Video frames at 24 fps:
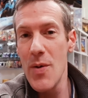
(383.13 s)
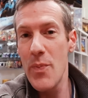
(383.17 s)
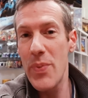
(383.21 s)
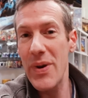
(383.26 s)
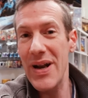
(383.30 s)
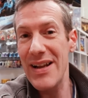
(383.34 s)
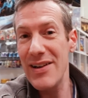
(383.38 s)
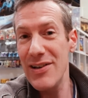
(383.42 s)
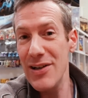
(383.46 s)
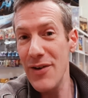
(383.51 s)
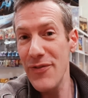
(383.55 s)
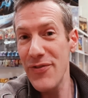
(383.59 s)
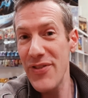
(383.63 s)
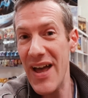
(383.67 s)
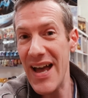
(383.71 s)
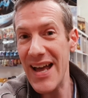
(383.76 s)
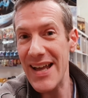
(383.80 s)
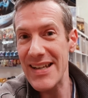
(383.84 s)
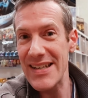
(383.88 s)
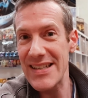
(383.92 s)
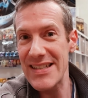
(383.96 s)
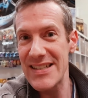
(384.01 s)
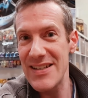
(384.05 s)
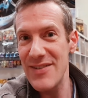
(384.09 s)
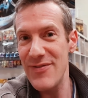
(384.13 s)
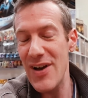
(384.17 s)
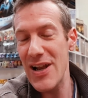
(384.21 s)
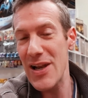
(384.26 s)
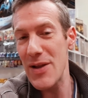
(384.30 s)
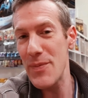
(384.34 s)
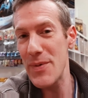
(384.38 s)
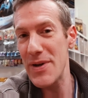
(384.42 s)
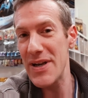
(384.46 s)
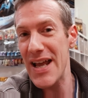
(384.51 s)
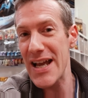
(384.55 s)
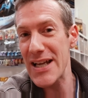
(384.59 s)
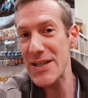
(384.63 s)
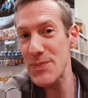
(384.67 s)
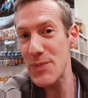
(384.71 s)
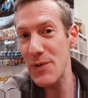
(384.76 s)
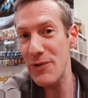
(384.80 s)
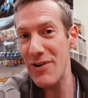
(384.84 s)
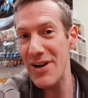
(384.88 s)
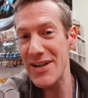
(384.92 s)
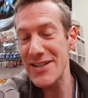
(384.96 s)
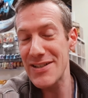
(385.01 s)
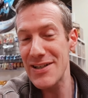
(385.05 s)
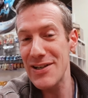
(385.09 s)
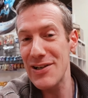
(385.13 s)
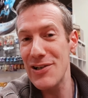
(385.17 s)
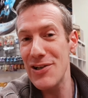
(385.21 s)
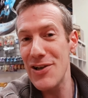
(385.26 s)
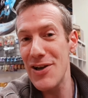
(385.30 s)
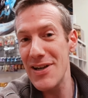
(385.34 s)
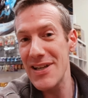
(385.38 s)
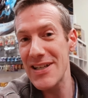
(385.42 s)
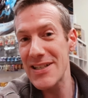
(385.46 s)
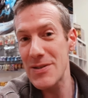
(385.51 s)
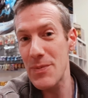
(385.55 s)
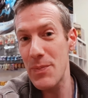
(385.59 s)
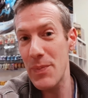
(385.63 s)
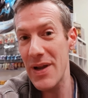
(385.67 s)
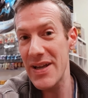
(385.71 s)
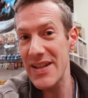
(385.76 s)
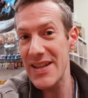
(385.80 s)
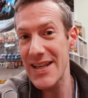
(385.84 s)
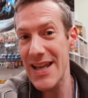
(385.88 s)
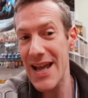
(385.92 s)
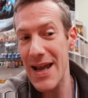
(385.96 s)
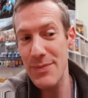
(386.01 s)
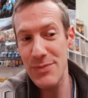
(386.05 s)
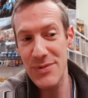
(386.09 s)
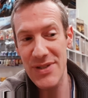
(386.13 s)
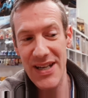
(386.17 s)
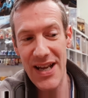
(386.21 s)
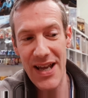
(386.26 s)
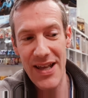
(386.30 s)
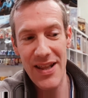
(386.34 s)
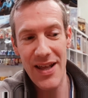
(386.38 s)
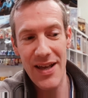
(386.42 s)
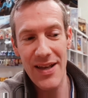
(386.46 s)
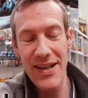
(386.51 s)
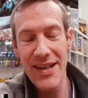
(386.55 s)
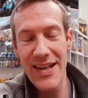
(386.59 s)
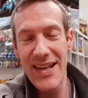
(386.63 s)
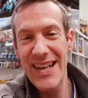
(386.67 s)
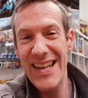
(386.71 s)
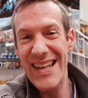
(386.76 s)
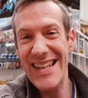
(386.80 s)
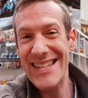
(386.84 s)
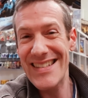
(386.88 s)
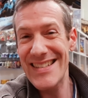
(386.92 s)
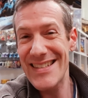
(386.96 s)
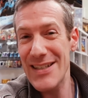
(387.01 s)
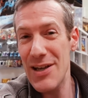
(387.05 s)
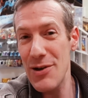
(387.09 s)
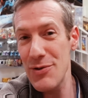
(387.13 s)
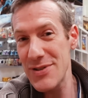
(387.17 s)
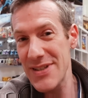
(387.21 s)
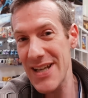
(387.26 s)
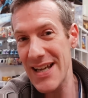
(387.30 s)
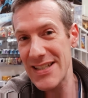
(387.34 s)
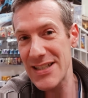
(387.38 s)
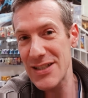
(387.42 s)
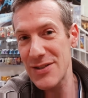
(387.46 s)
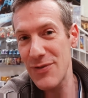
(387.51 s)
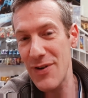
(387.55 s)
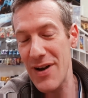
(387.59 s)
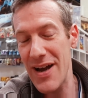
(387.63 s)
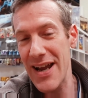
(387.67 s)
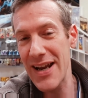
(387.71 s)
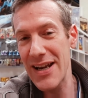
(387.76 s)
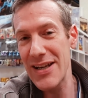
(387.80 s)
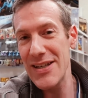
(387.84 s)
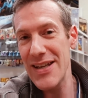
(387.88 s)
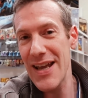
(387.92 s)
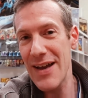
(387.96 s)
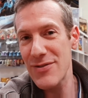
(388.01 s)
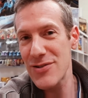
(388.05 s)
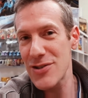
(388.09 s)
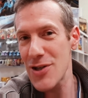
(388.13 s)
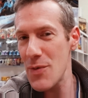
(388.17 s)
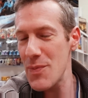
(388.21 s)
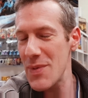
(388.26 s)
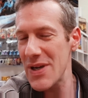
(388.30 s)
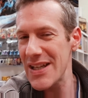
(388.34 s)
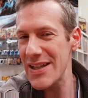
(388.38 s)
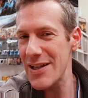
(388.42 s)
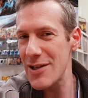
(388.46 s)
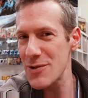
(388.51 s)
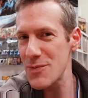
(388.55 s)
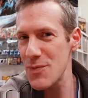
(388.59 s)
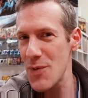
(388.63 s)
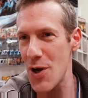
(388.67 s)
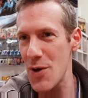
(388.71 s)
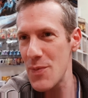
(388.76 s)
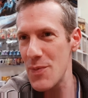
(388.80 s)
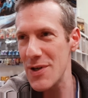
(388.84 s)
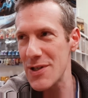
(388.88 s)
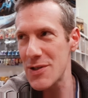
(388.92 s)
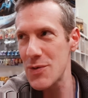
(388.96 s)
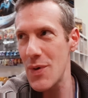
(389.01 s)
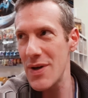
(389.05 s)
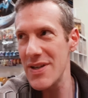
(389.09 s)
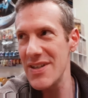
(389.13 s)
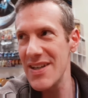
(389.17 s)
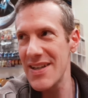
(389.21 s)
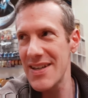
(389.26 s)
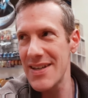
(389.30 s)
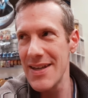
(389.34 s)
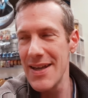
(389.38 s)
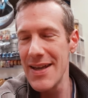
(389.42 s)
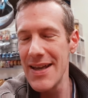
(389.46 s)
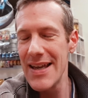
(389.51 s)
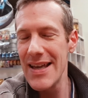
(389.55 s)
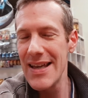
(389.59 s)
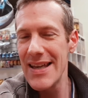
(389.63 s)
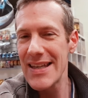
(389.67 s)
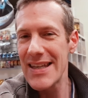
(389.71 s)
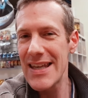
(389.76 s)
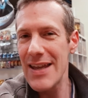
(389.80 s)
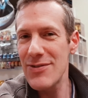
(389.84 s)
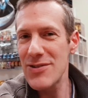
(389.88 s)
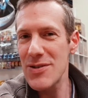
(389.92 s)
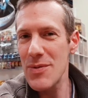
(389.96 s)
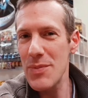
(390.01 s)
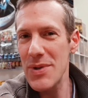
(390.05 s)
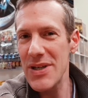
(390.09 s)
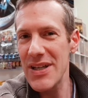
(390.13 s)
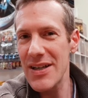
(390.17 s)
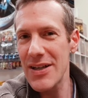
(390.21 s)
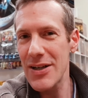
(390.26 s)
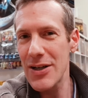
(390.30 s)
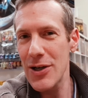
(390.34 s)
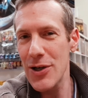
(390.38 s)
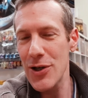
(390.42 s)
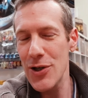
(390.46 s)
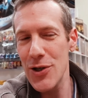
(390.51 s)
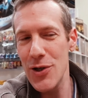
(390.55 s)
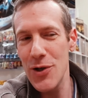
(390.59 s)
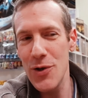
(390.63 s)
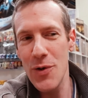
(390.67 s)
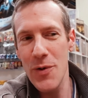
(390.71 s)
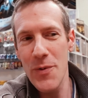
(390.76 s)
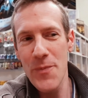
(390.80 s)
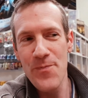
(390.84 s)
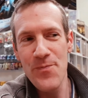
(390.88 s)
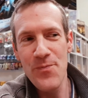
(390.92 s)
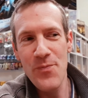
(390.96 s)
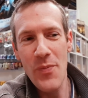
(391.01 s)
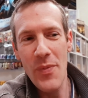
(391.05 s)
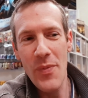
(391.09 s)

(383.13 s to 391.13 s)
But I love that development, exploration, learning to play the game together. It's so satisfying, and you have so many of those moments where you give somebody a clue